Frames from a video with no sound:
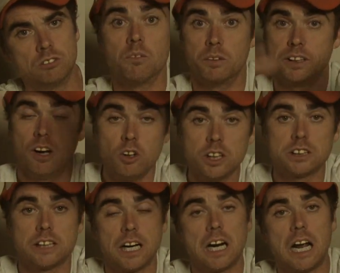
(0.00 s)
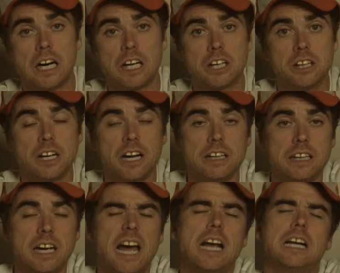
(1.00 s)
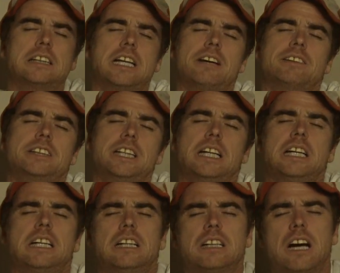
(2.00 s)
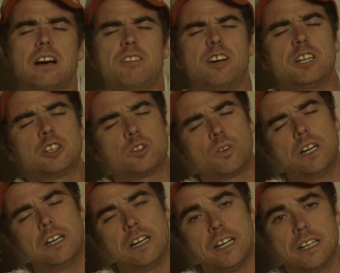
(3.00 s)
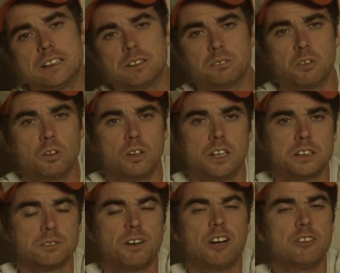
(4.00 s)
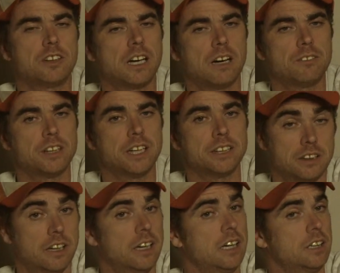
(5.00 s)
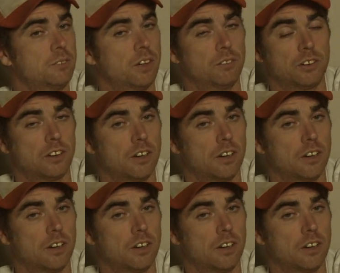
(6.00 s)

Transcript: But don't it sound like a good idea? Hey, let's have a chili cook-off and a square dance. And boy, it's a perfect combination. That ain't the perfect